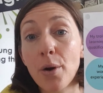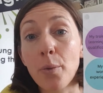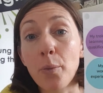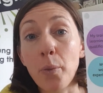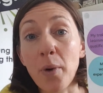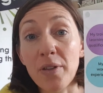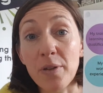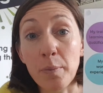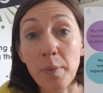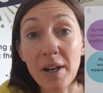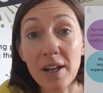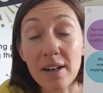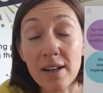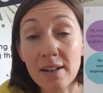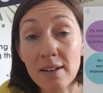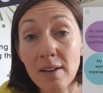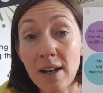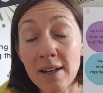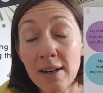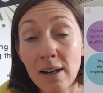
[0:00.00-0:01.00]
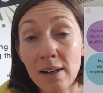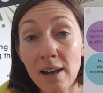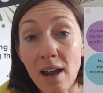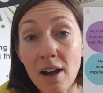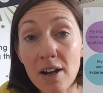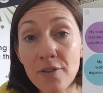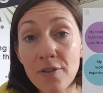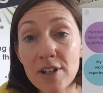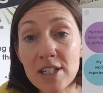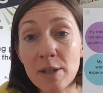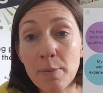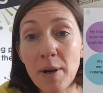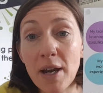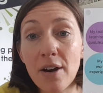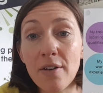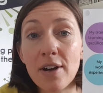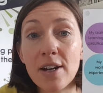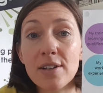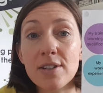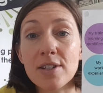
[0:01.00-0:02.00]
whether it be in a life
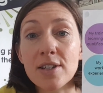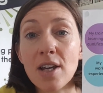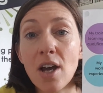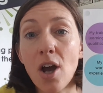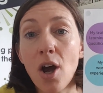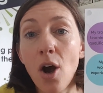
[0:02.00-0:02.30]
experience,